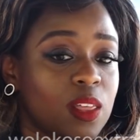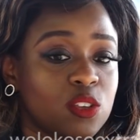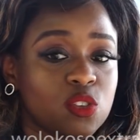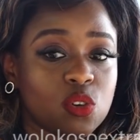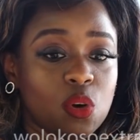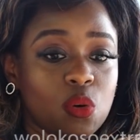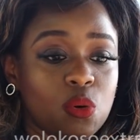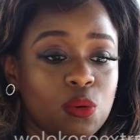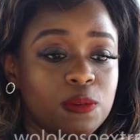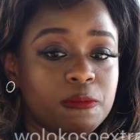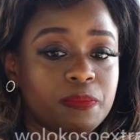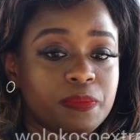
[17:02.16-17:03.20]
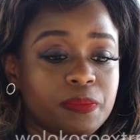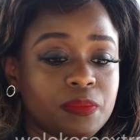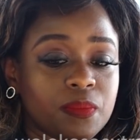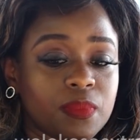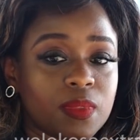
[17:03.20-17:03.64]
So
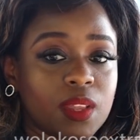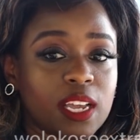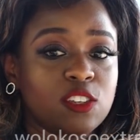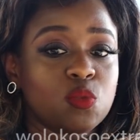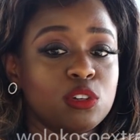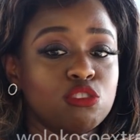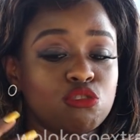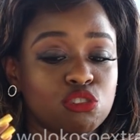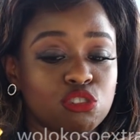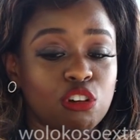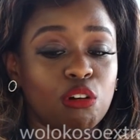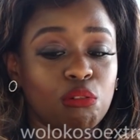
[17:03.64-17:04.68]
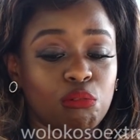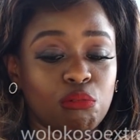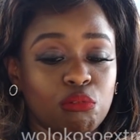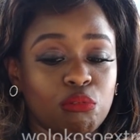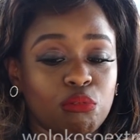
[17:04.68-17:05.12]
I just wanted to show